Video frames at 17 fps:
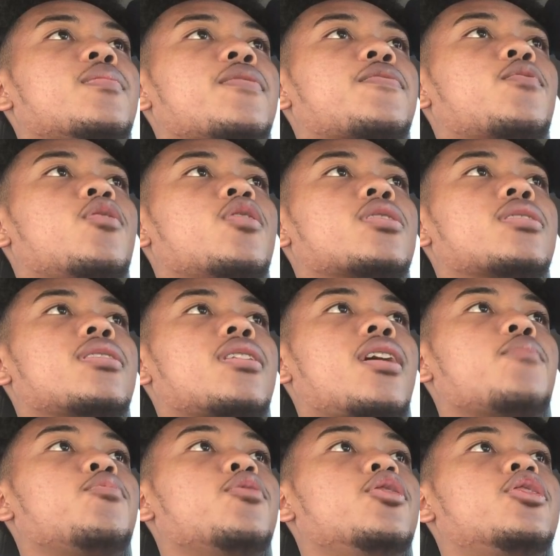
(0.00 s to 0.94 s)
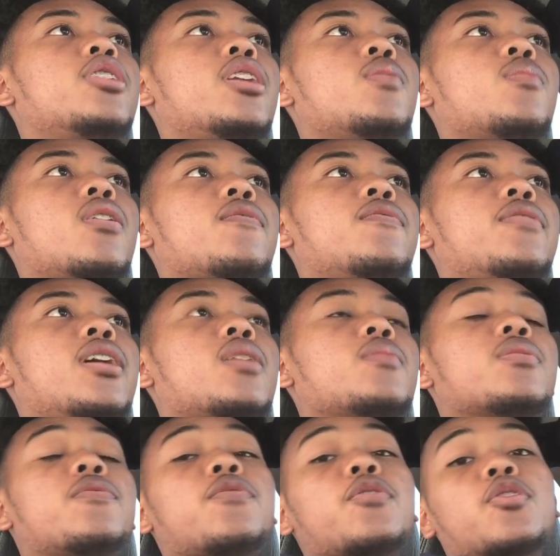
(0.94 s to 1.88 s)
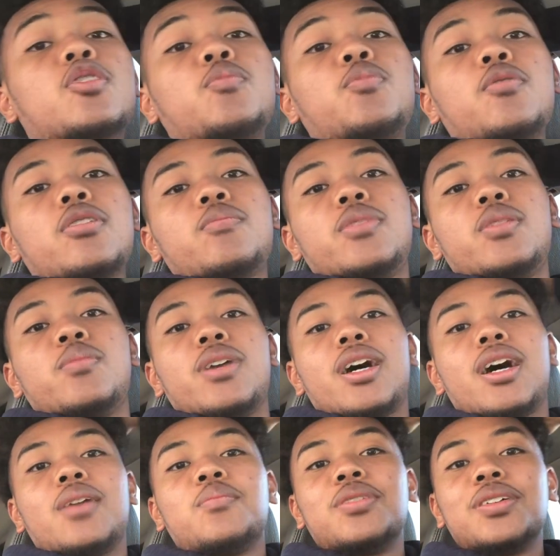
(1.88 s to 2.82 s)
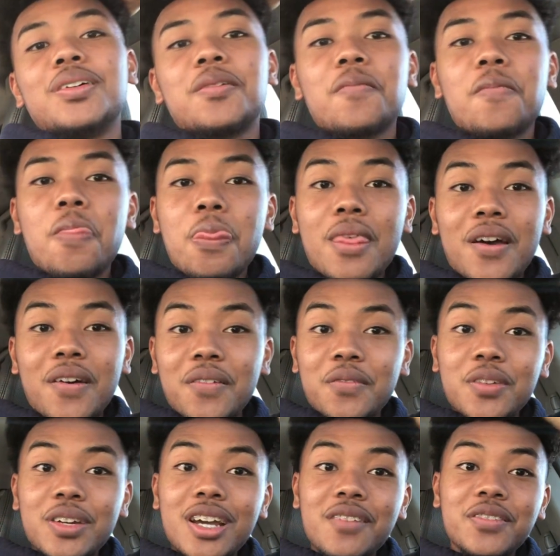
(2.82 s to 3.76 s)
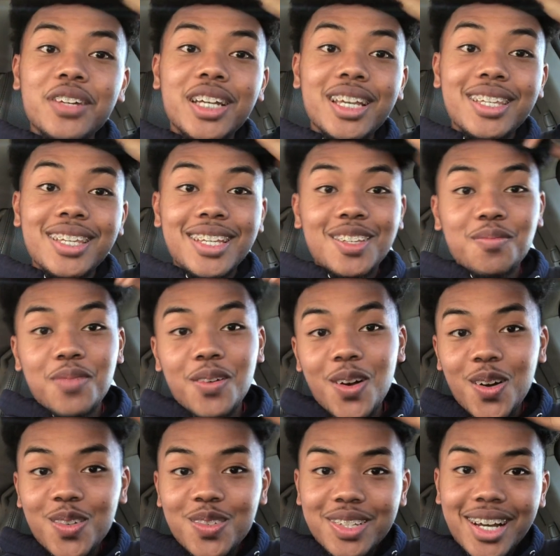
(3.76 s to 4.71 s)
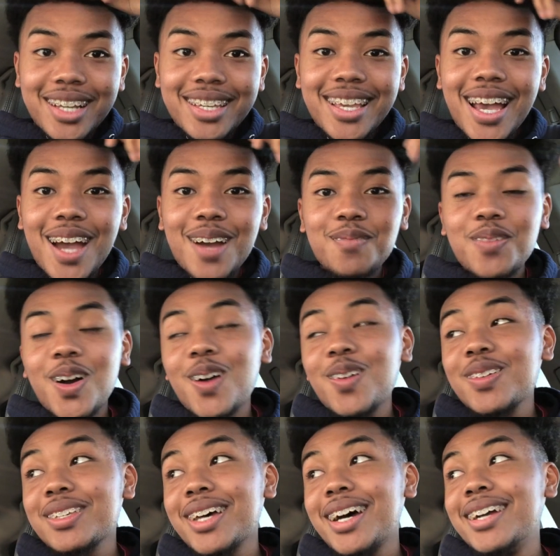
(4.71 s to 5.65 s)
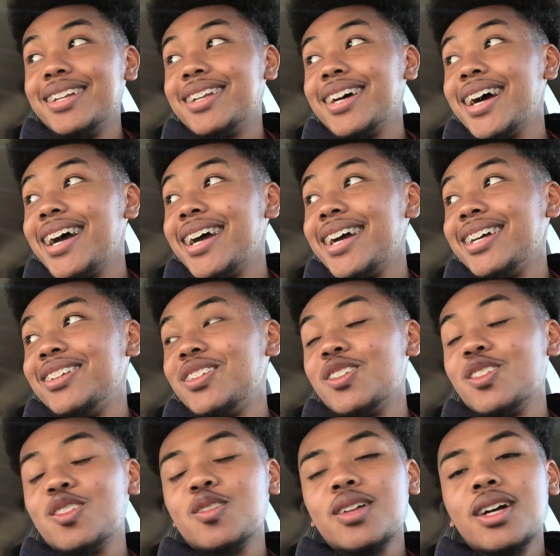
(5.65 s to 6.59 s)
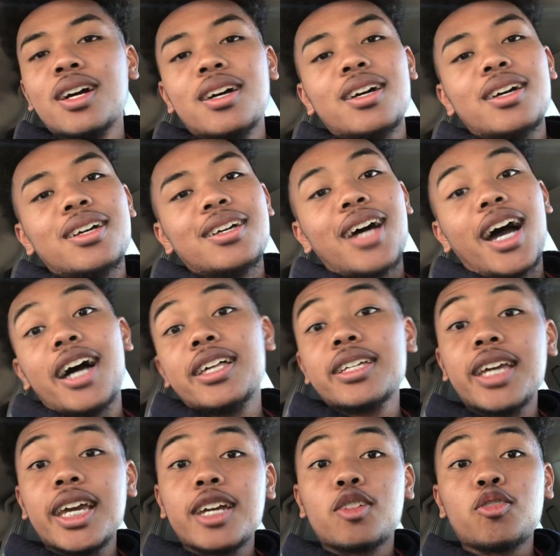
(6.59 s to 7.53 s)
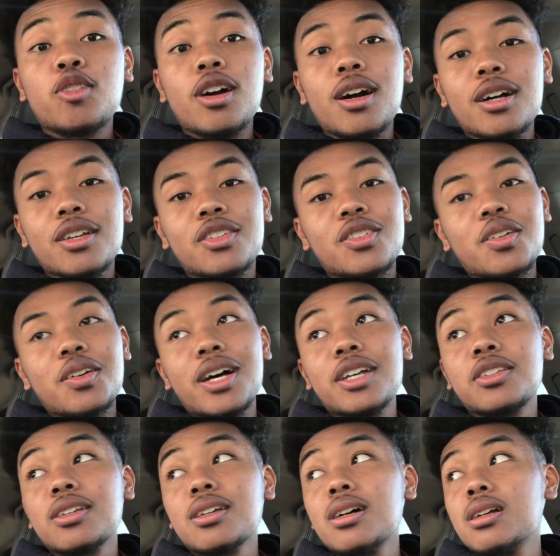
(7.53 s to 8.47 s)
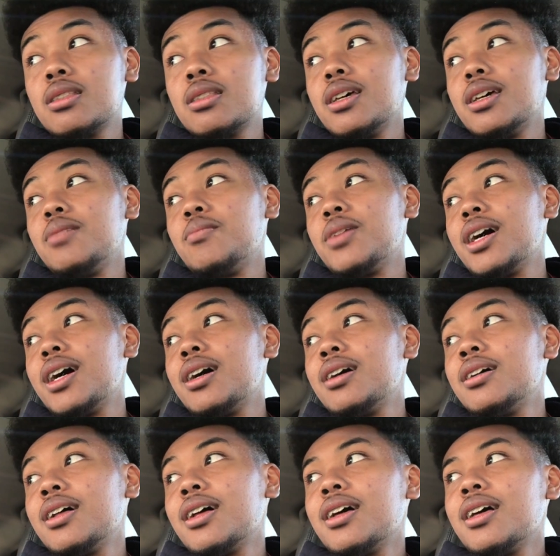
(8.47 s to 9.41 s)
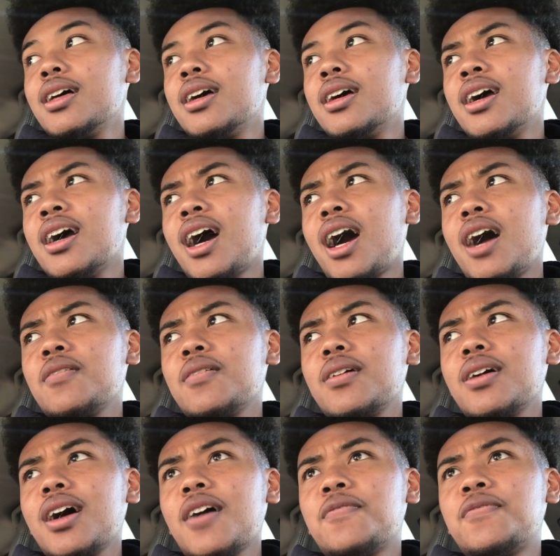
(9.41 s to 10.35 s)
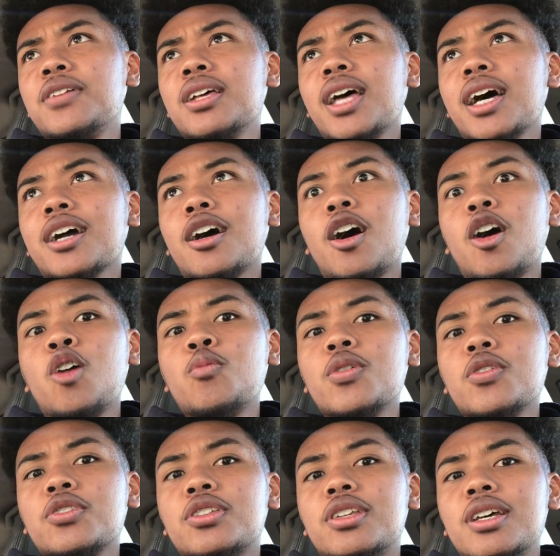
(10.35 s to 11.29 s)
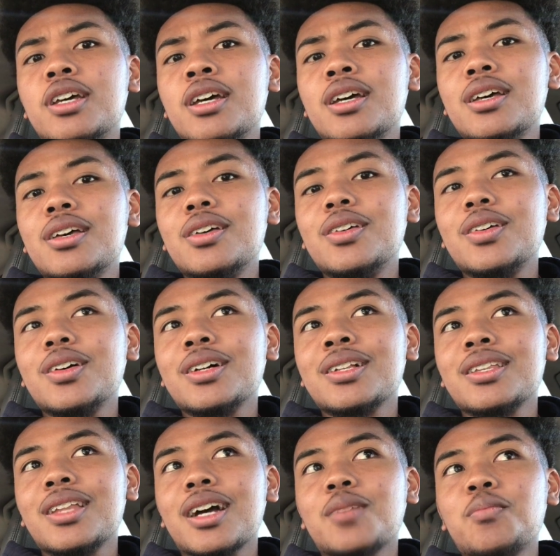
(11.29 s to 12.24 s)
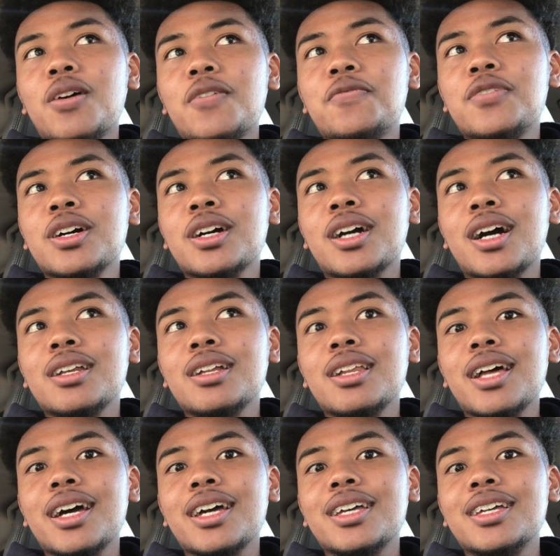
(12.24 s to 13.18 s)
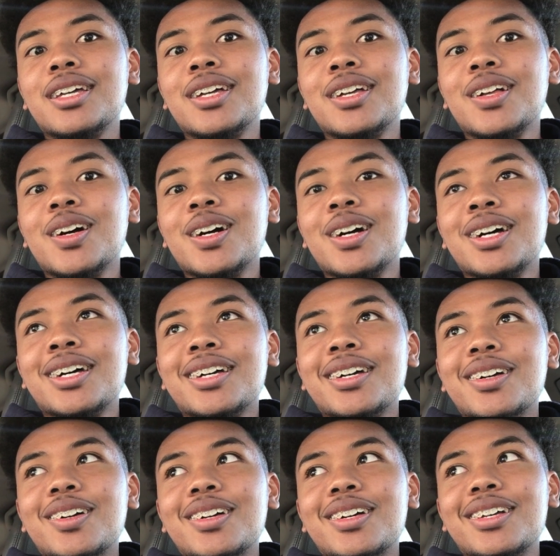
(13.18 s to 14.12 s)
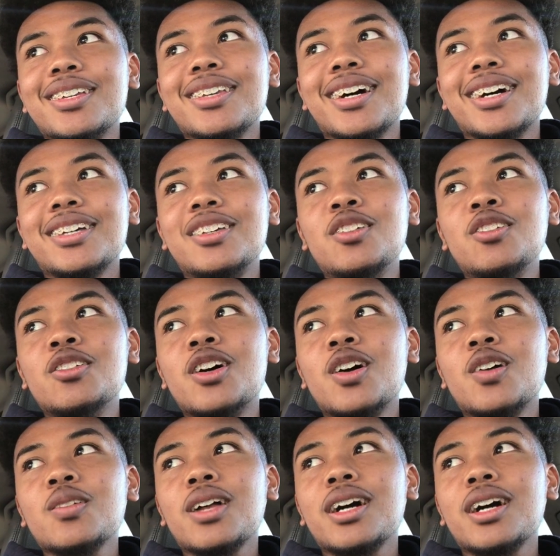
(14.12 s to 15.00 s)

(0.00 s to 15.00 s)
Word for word: of course, I appreciate my family for supporting me, man. But whenever it gets exposed like that, bro, it's like, dang, dude. I didn't get crossed, so that's a good thing, man. I I feel like I almost did. Like my foot kind of like, like you know,